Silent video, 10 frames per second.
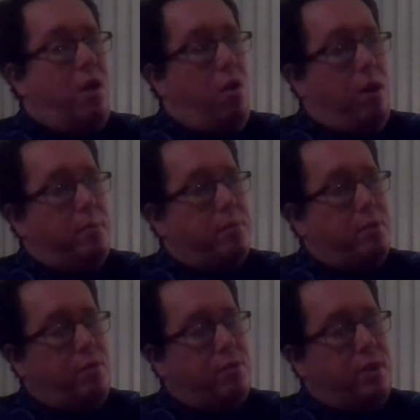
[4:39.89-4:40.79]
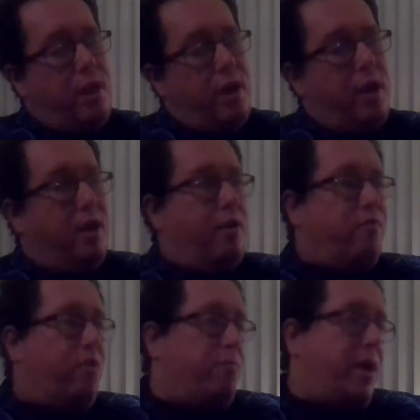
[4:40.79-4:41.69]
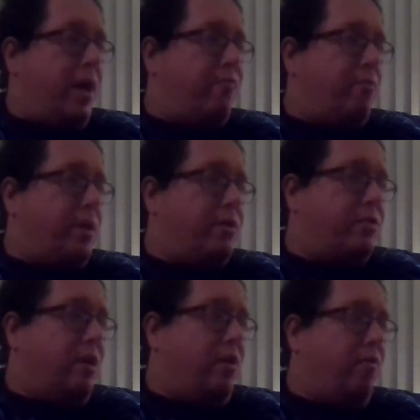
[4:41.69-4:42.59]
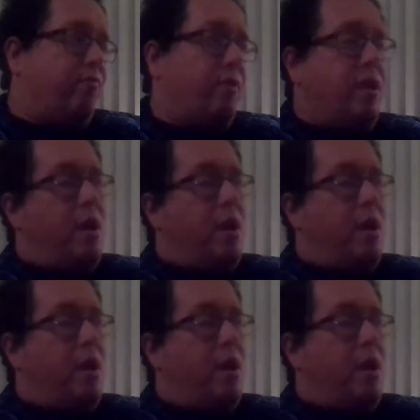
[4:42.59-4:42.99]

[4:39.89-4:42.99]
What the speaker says: oh, I'm so sad. I feel bad for myself.